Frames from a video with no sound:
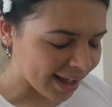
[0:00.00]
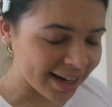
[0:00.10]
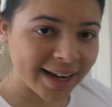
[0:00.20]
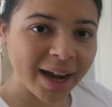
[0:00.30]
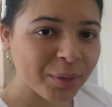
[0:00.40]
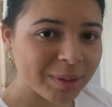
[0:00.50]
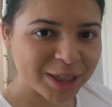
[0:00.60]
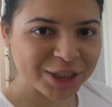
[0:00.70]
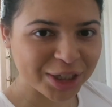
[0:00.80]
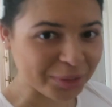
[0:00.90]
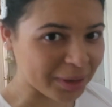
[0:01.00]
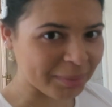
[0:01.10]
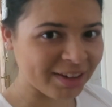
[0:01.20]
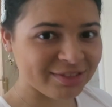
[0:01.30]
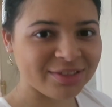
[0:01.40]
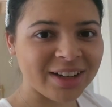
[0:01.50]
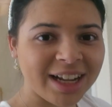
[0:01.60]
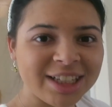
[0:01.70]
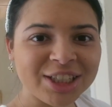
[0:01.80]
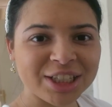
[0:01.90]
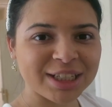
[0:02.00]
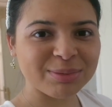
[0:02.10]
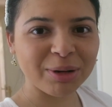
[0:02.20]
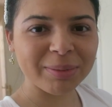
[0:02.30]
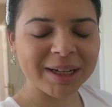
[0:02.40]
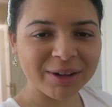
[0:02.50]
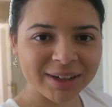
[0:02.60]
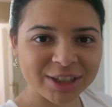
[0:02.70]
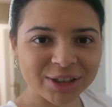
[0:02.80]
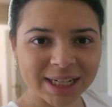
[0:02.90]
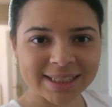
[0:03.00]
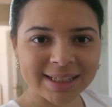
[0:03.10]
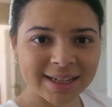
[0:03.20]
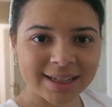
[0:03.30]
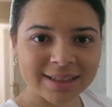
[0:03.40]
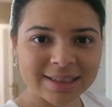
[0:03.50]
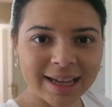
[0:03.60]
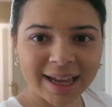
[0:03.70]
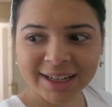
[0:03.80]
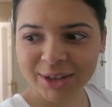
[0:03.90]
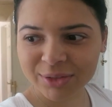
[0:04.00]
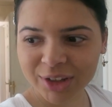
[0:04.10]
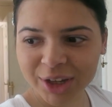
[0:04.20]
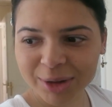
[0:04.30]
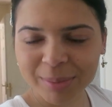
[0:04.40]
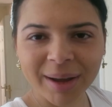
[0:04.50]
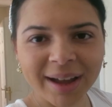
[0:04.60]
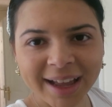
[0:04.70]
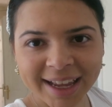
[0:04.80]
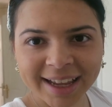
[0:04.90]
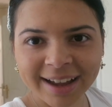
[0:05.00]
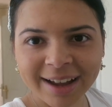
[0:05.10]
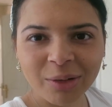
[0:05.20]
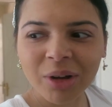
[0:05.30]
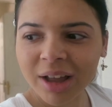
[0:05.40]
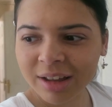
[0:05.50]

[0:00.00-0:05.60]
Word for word: and now I'm going to show you what I'm having for lunch it's probably not interesting to any of you but hey ho